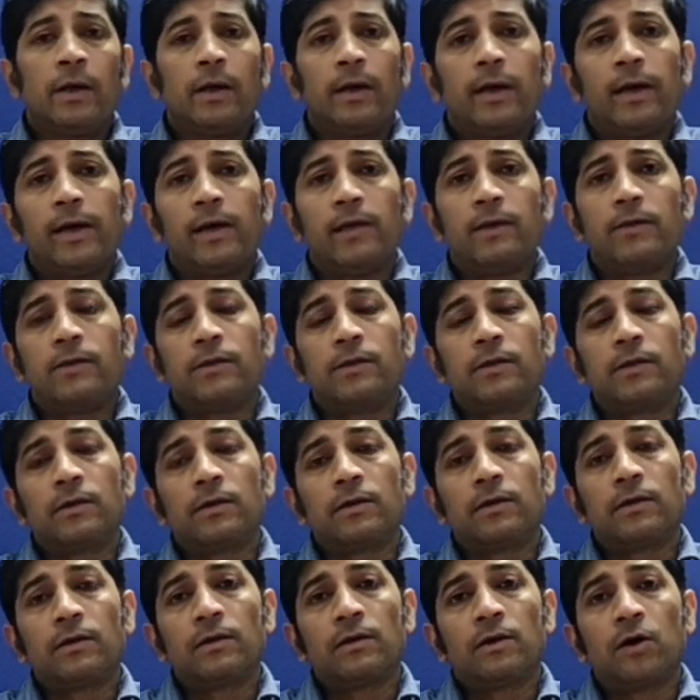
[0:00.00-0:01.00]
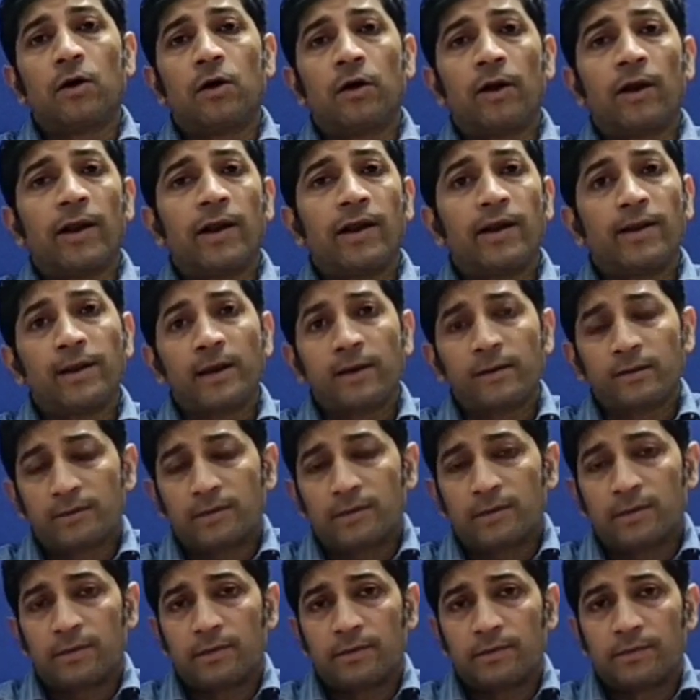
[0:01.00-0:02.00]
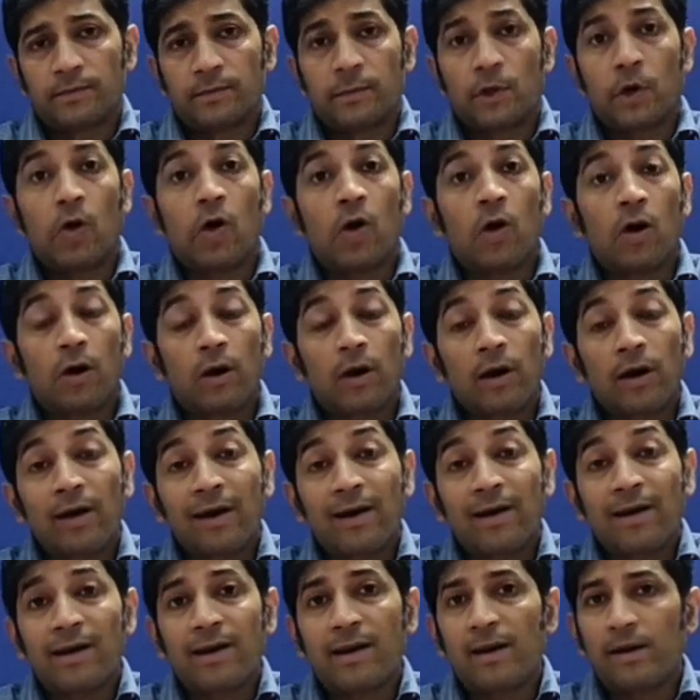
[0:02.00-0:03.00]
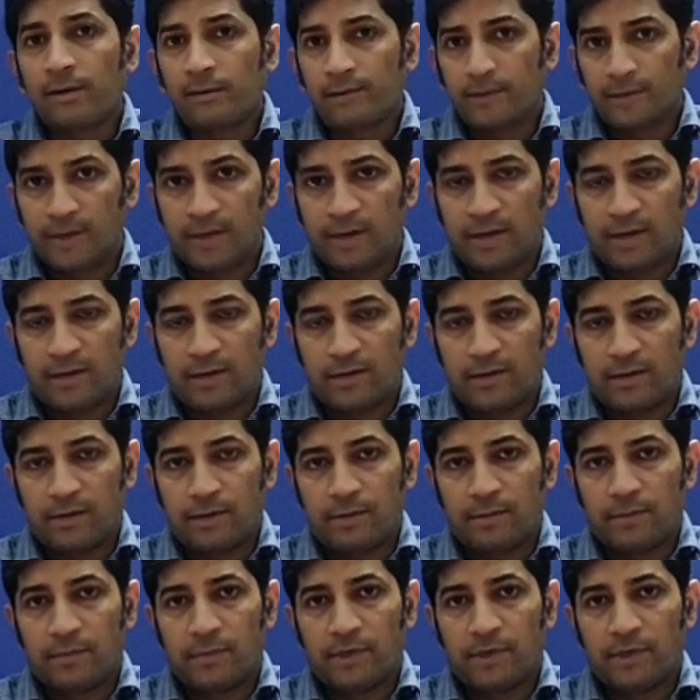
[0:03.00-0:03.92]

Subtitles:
is online test or a written test.